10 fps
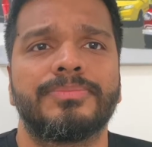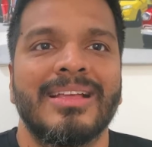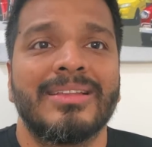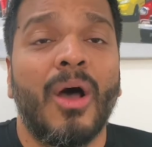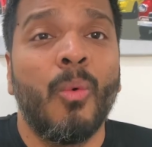
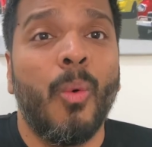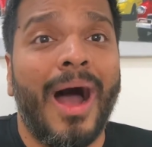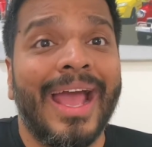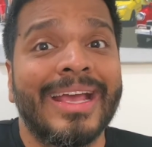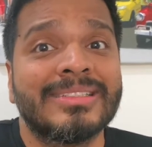Now,
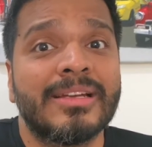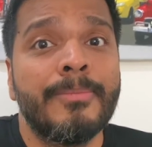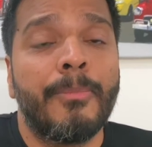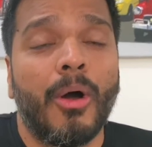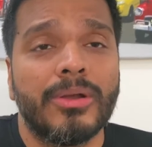why is it
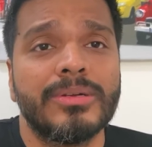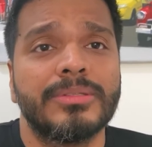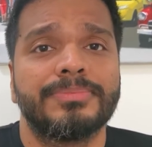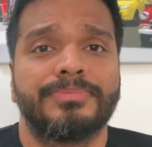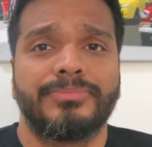
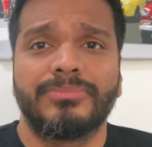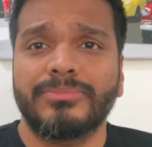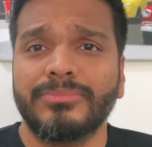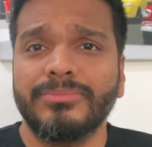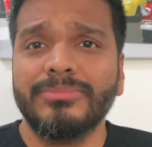important?
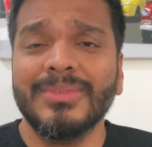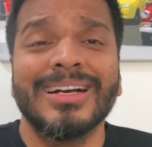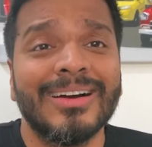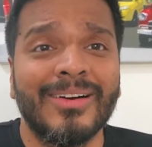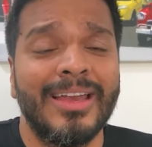
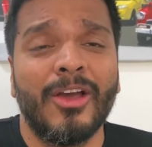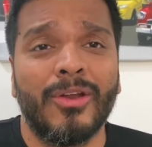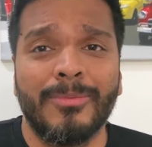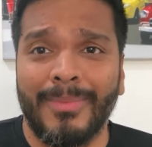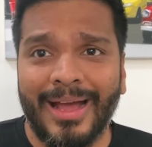Early
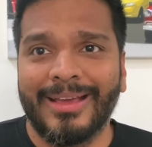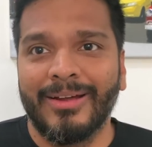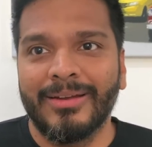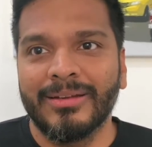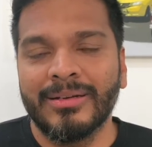on in my
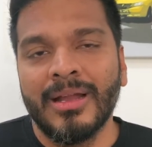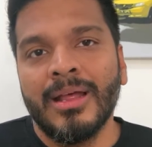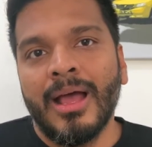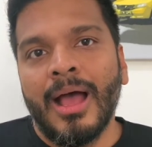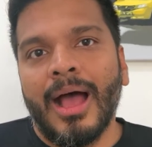career,
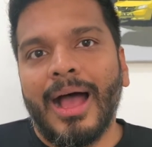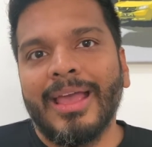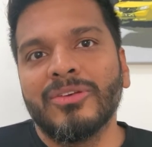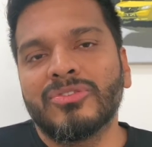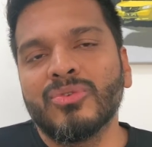I
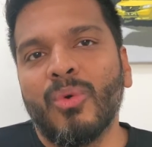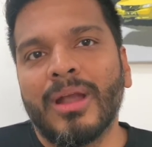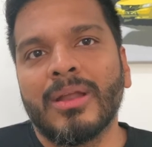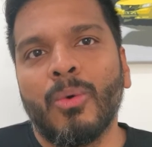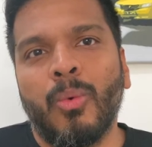used to
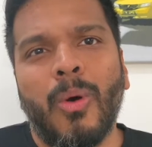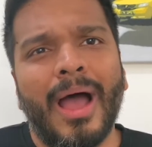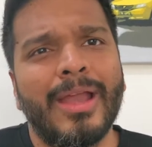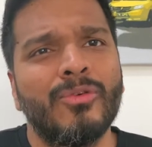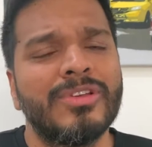wonder,
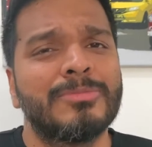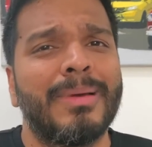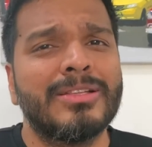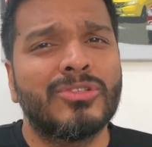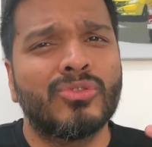why do we
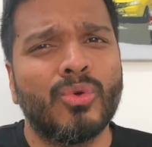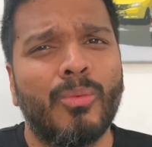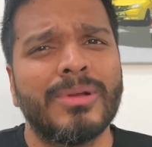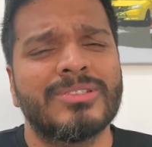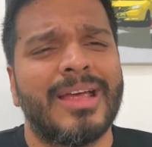spend so
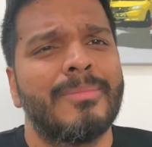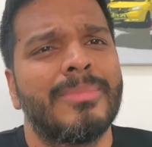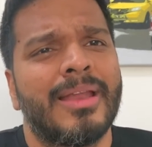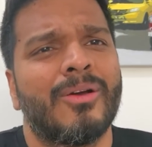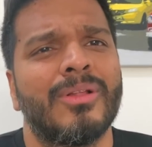much time
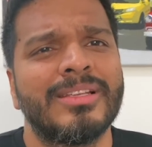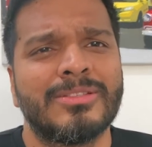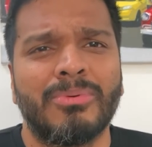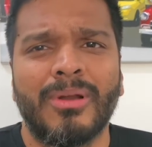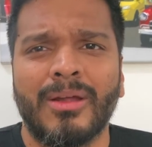building all these
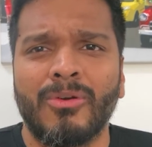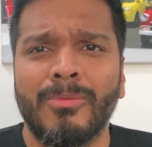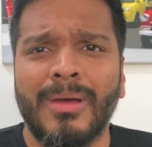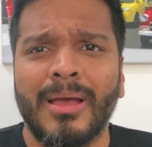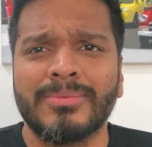product
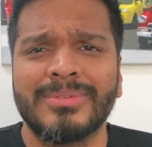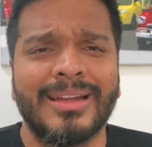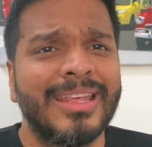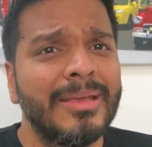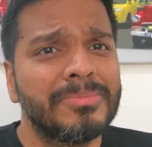roadmaps
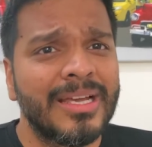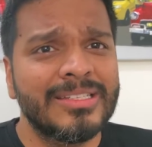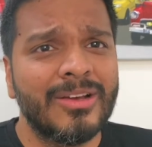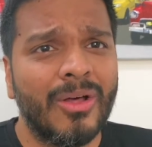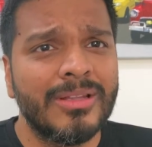that keep
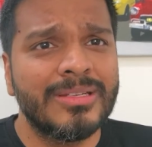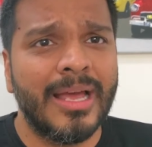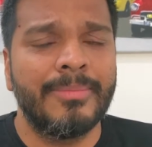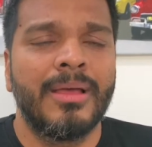changing all the time?